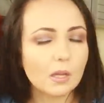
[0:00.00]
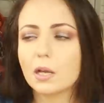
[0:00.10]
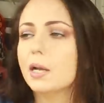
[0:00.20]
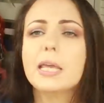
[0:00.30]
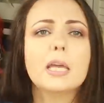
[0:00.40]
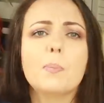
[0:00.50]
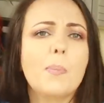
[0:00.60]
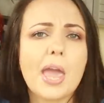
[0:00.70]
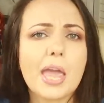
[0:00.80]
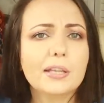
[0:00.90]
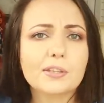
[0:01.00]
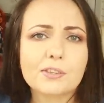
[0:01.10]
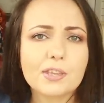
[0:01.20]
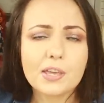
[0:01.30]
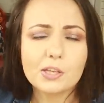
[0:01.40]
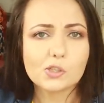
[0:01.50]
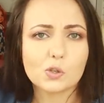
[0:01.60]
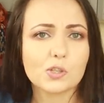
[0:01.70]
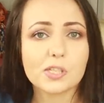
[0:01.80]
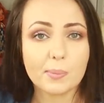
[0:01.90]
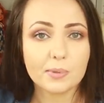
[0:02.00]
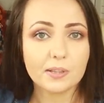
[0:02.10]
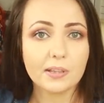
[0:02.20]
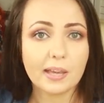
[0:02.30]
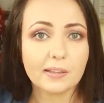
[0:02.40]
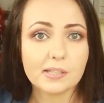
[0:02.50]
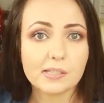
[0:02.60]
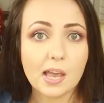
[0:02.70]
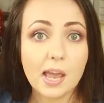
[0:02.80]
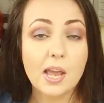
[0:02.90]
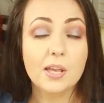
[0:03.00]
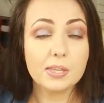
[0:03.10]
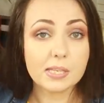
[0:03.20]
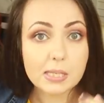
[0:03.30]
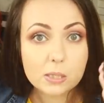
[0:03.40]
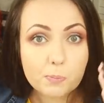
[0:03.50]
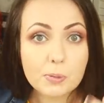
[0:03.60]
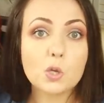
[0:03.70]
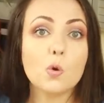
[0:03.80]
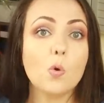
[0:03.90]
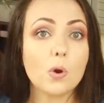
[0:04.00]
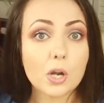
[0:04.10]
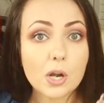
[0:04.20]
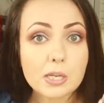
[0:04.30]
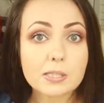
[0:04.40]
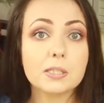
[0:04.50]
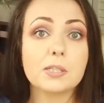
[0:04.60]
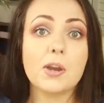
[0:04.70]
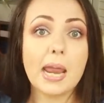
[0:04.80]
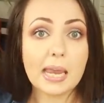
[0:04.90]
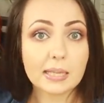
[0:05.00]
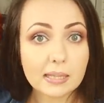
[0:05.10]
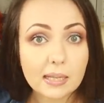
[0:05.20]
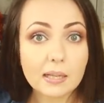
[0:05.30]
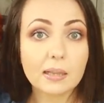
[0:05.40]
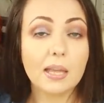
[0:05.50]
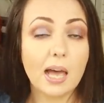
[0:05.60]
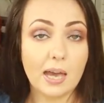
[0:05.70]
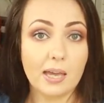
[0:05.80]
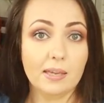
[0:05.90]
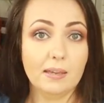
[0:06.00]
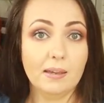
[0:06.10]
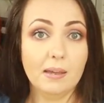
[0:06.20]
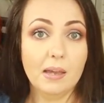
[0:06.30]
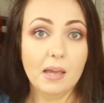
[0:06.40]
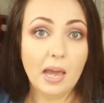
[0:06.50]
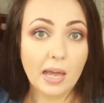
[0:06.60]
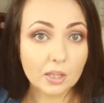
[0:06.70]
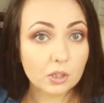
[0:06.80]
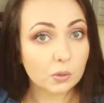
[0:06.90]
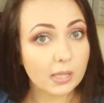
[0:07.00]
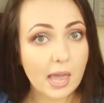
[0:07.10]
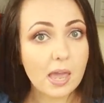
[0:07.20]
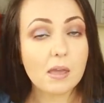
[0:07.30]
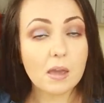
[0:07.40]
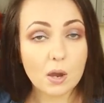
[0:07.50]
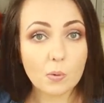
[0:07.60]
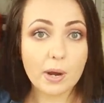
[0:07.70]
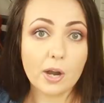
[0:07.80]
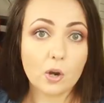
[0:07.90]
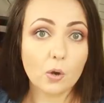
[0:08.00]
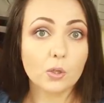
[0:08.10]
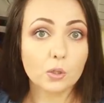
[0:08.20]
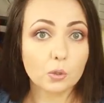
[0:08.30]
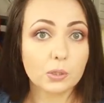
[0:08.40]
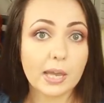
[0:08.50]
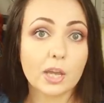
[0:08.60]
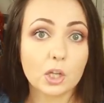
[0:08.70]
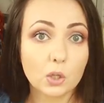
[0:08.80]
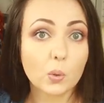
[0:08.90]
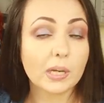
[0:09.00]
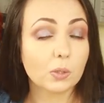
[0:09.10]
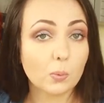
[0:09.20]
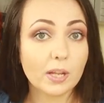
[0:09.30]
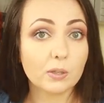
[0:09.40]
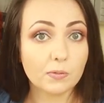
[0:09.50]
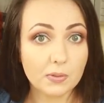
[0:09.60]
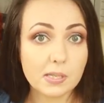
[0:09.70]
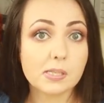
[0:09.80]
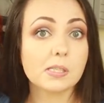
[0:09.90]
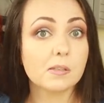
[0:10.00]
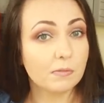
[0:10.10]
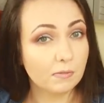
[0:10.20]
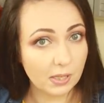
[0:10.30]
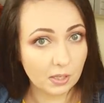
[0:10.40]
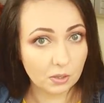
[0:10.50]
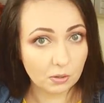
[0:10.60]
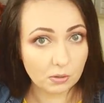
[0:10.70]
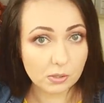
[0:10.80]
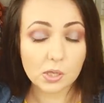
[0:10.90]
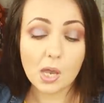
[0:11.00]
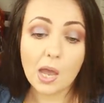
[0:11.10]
clickbait things or something like this. This is pure, straight lie. And today we are going to take a look at one of these videos